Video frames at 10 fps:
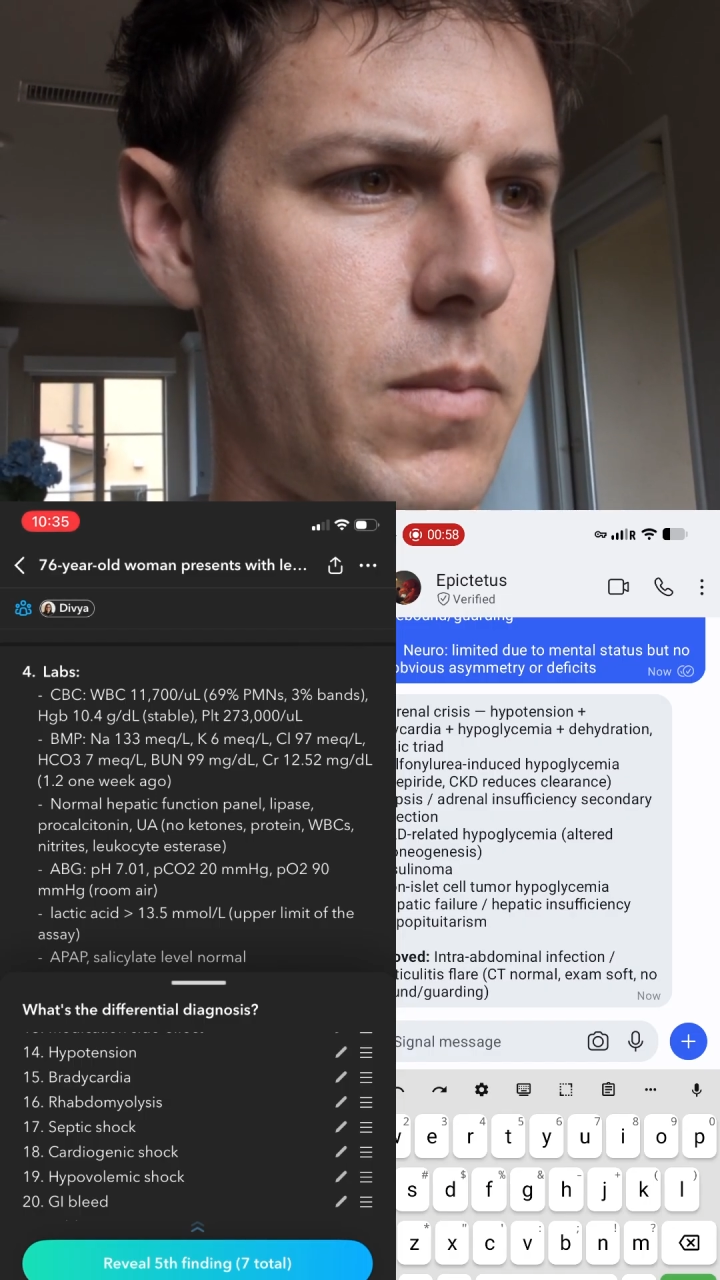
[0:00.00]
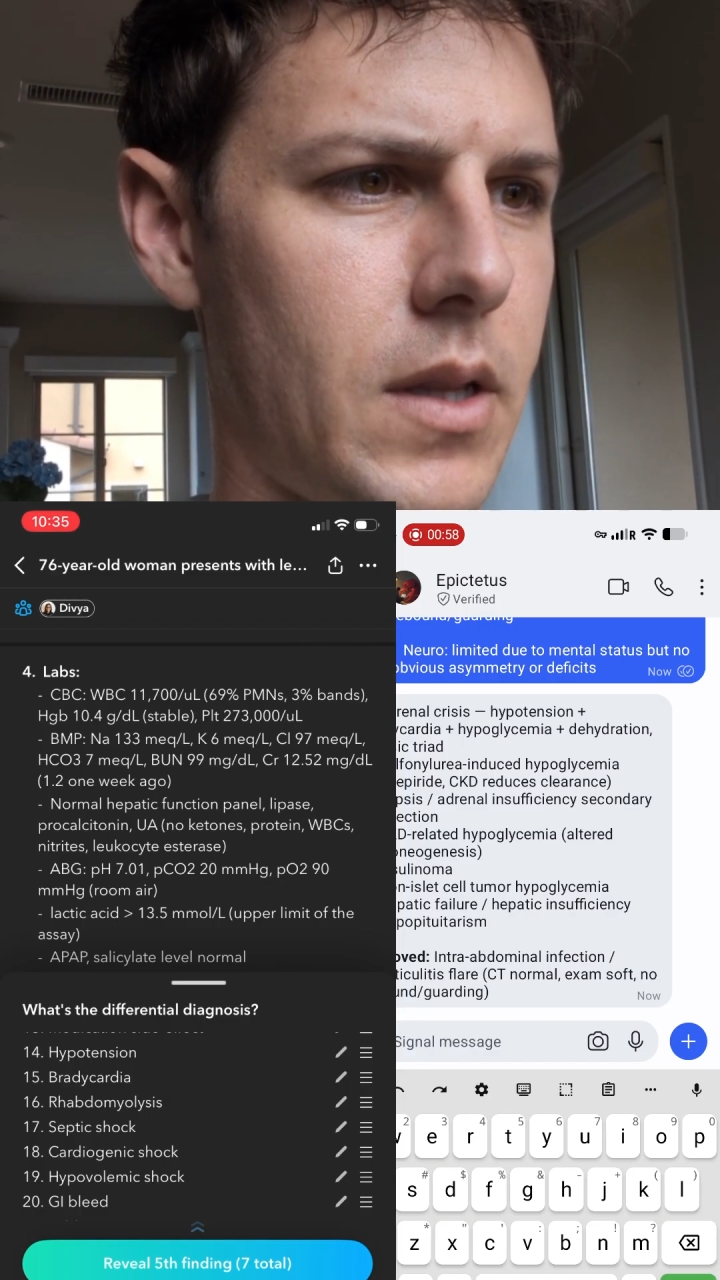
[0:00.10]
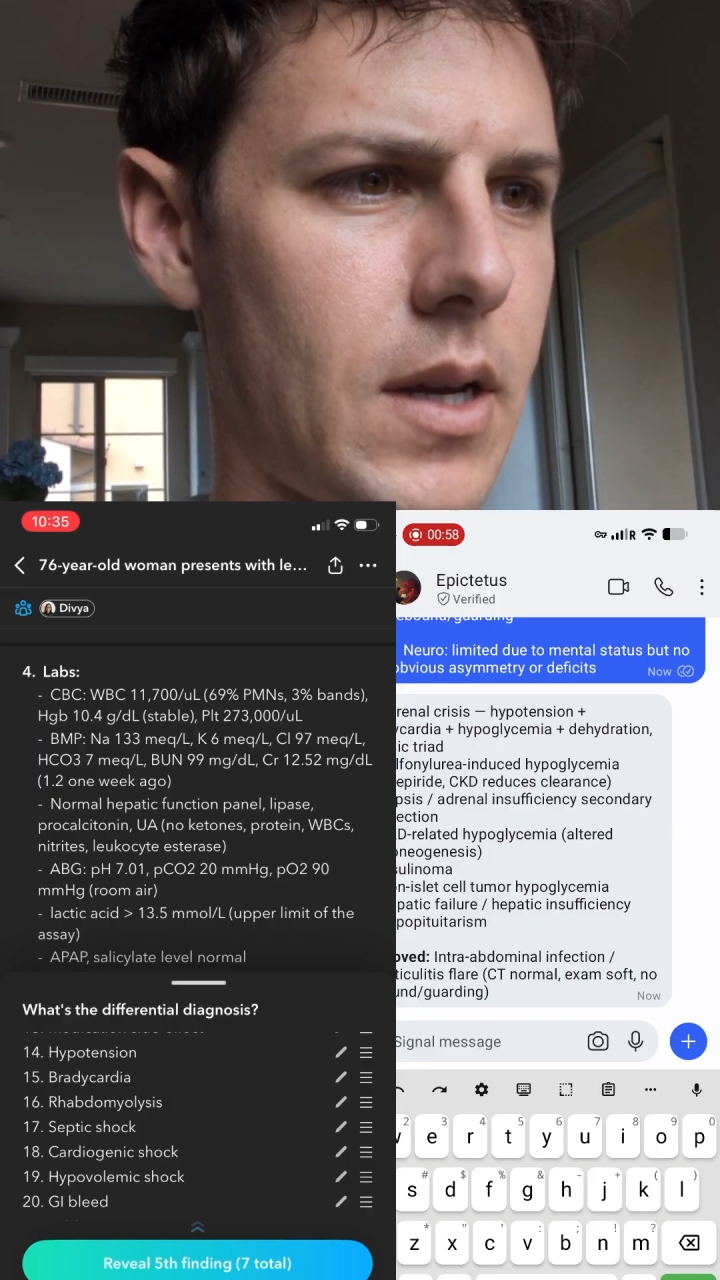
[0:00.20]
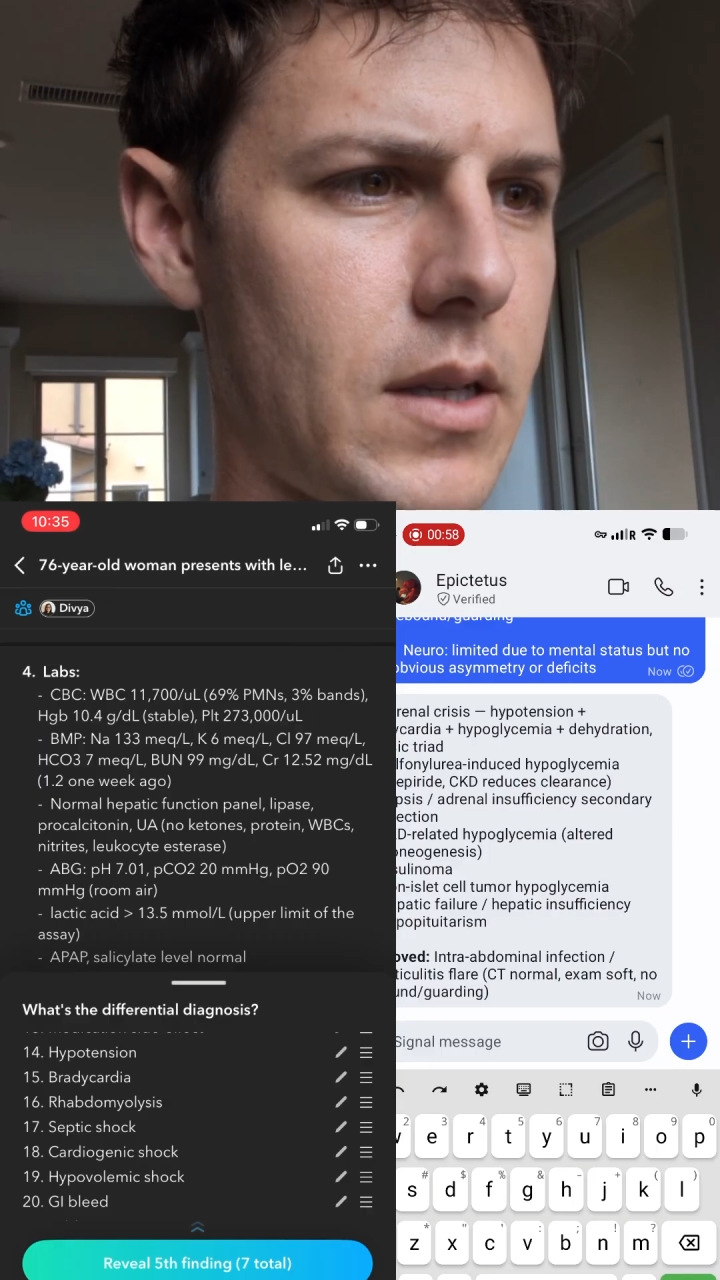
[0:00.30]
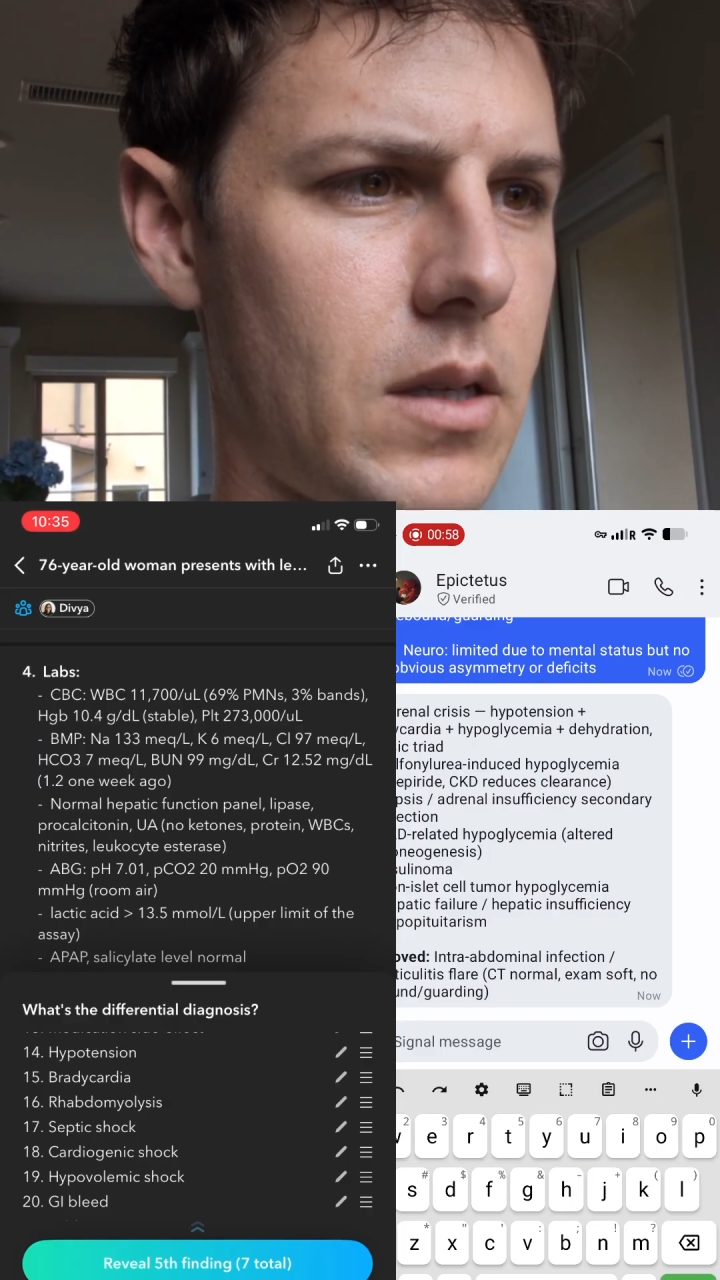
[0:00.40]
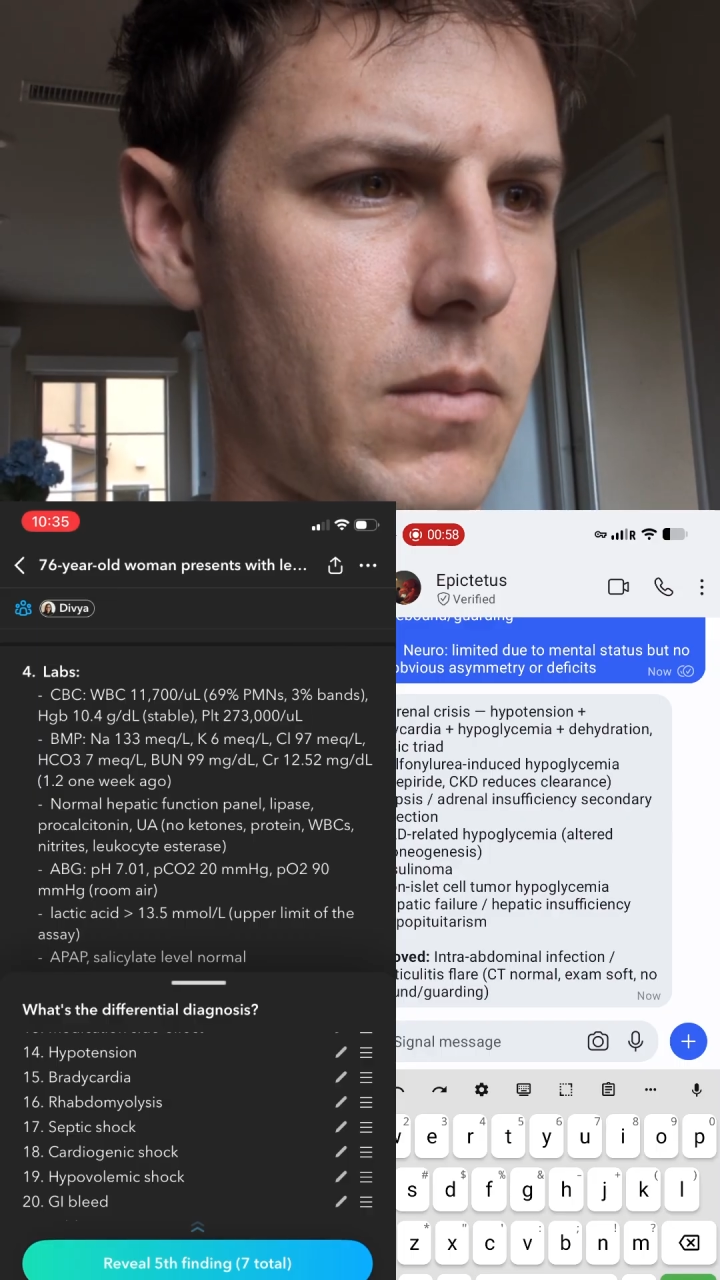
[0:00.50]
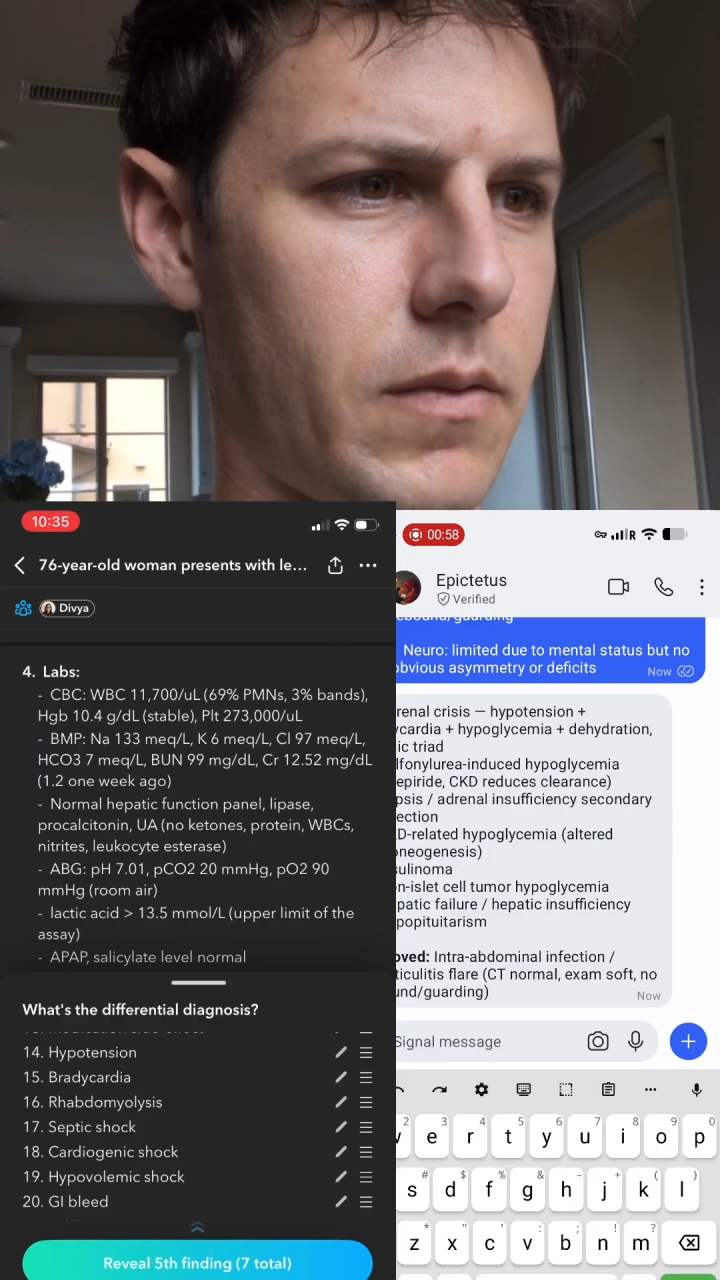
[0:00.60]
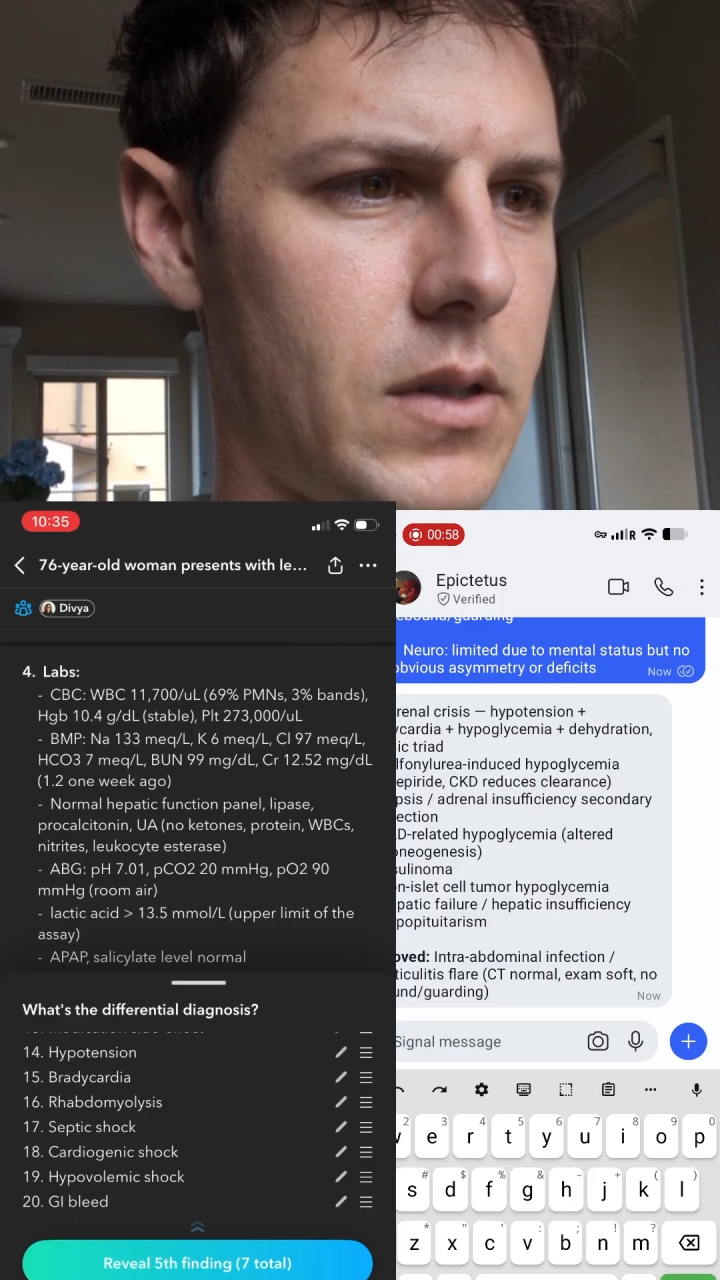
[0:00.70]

potassium of